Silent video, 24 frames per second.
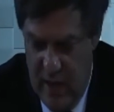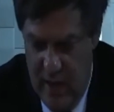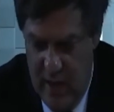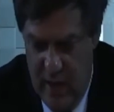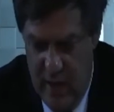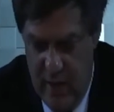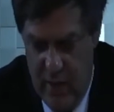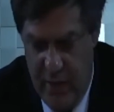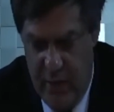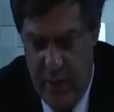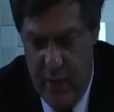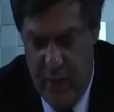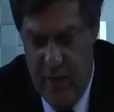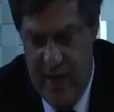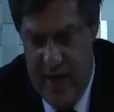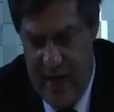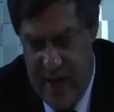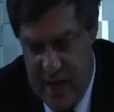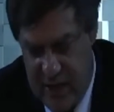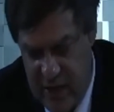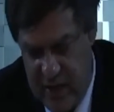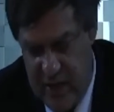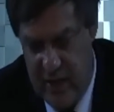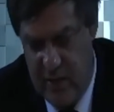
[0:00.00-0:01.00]
through
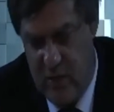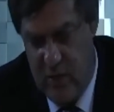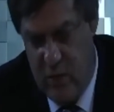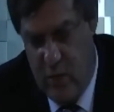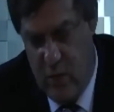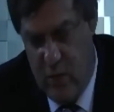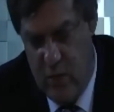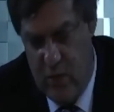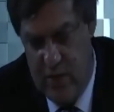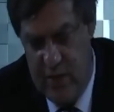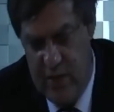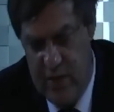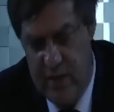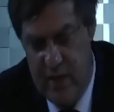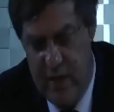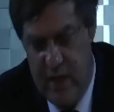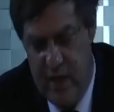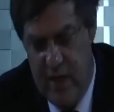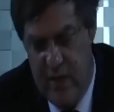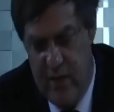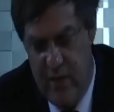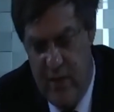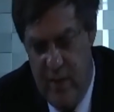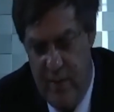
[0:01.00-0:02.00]
national courts
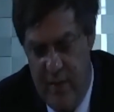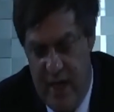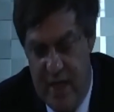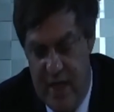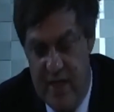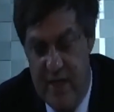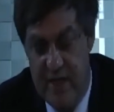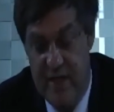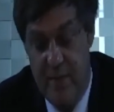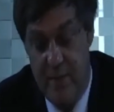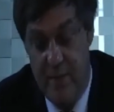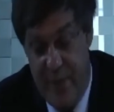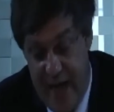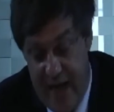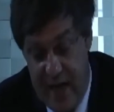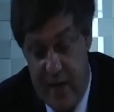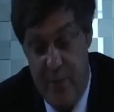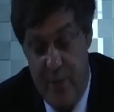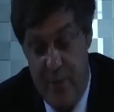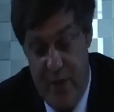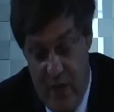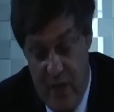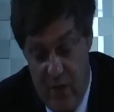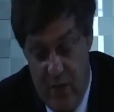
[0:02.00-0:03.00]
remains the
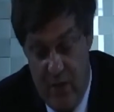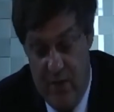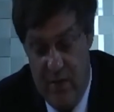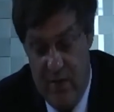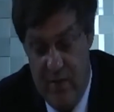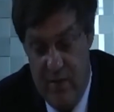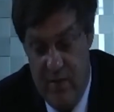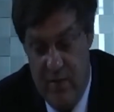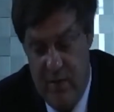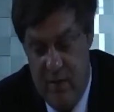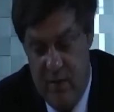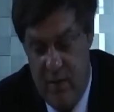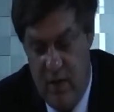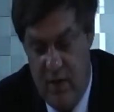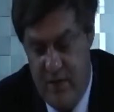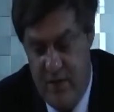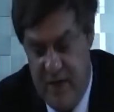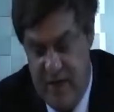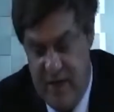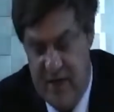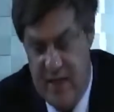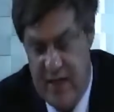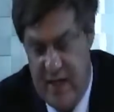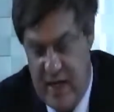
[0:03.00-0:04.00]
backbone of
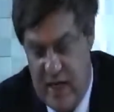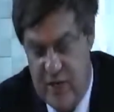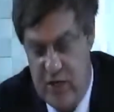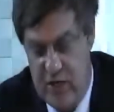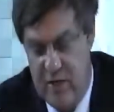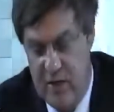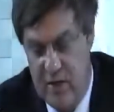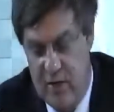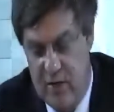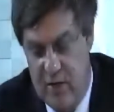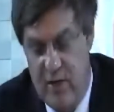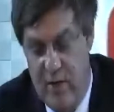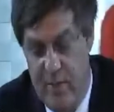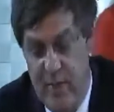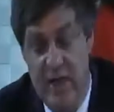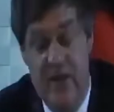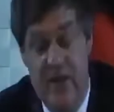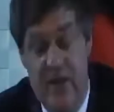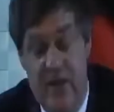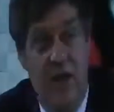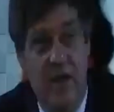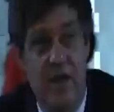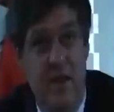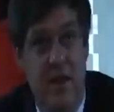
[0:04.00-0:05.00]
international criminal
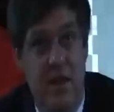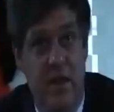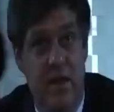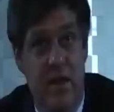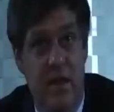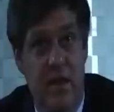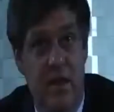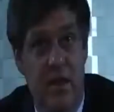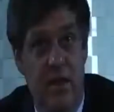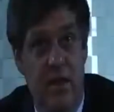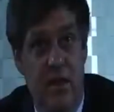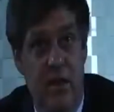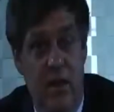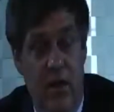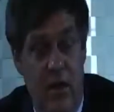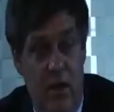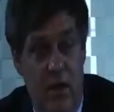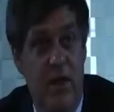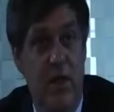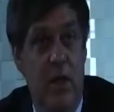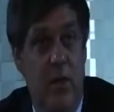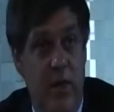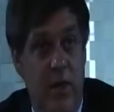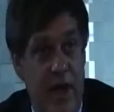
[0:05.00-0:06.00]
justice,
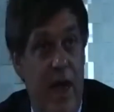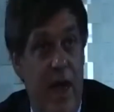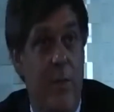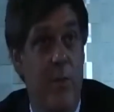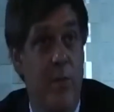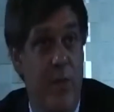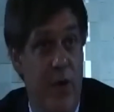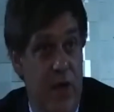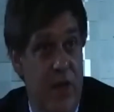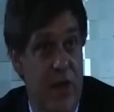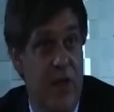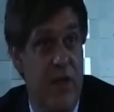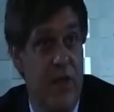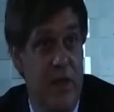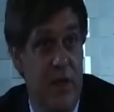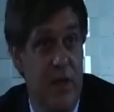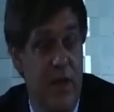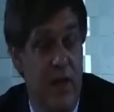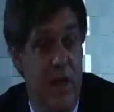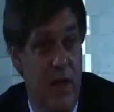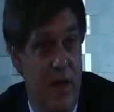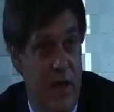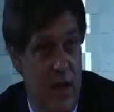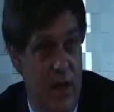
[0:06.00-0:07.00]
also in numbers,
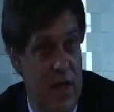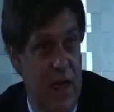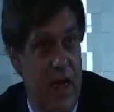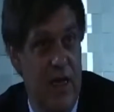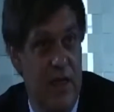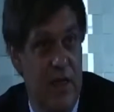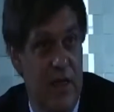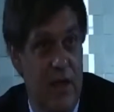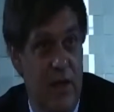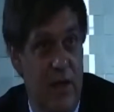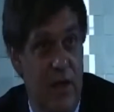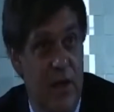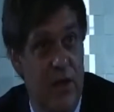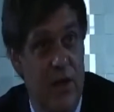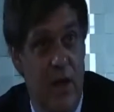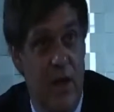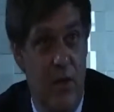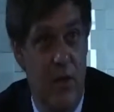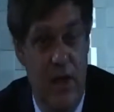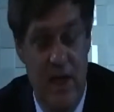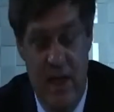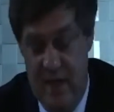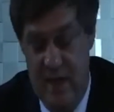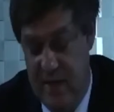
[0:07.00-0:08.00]
not
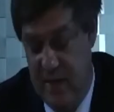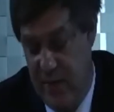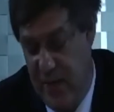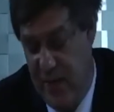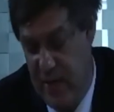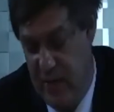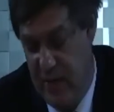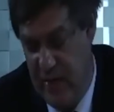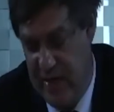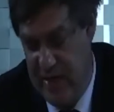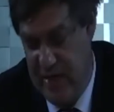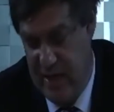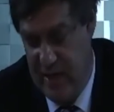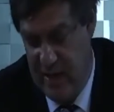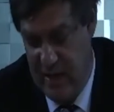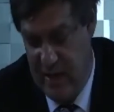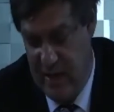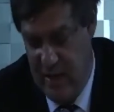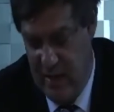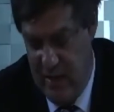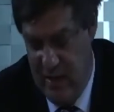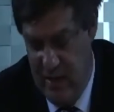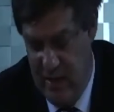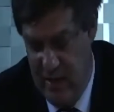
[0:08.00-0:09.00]
only as a theoretical
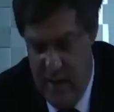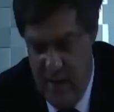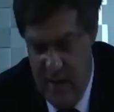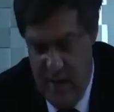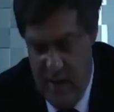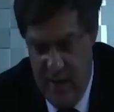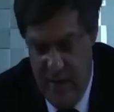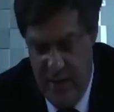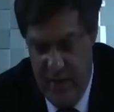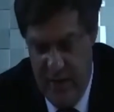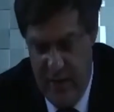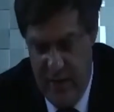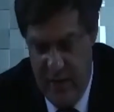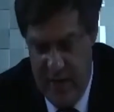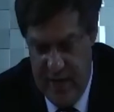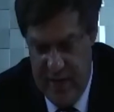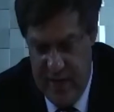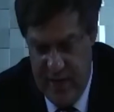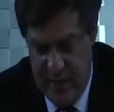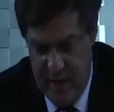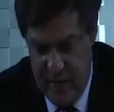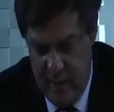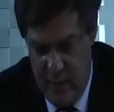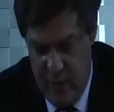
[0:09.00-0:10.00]

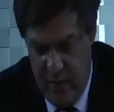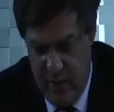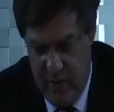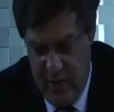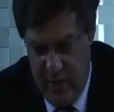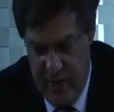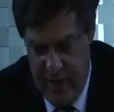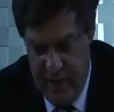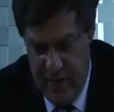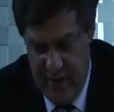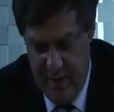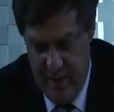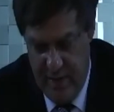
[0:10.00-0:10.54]
point.